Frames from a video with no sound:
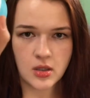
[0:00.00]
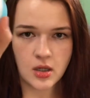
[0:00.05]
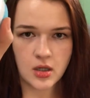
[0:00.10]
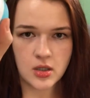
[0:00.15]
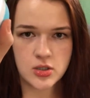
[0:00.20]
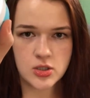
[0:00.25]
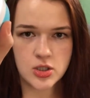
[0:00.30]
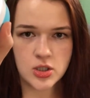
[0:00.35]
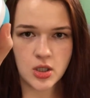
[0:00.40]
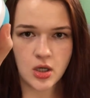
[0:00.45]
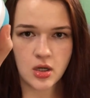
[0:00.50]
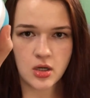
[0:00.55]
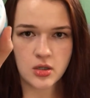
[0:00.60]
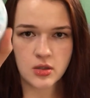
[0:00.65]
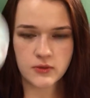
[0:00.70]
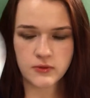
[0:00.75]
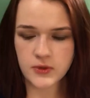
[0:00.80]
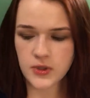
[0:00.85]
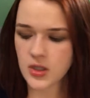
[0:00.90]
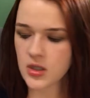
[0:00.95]
jar
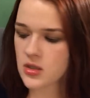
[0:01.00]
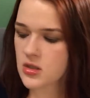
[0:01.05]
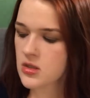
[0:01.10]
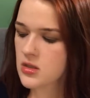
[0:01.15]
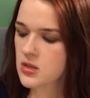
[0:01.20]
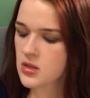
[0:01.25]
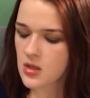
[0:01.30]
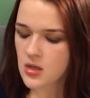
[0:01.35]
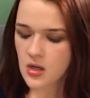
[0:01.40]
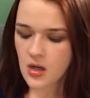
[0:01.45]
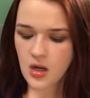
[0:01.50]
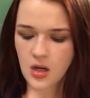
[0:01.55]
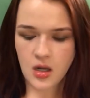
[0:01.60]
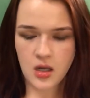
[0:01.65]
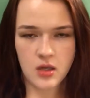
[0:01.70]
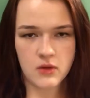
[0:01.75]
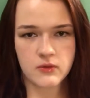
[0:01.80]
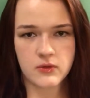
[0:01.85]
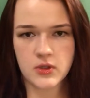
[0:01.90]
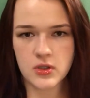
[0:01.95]
over here. I
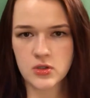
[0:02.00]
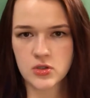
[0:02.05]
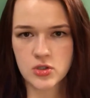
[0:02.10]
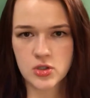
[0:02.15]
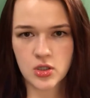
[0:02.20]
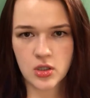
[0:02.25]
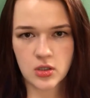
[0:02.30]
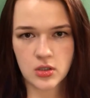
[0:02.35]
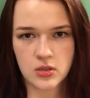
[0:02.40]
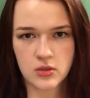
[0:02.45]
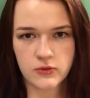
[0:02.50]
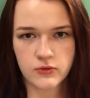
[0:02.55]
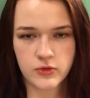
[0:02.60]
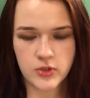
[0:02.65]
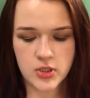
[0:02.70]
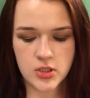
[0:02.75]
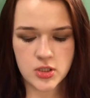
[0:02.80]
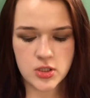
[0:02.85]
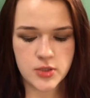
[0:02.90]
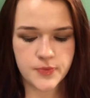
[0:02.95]
have another jar in the
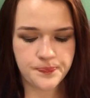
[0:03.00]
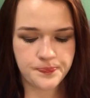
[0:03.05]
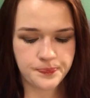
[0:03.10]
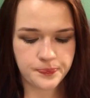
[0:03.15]
fridge.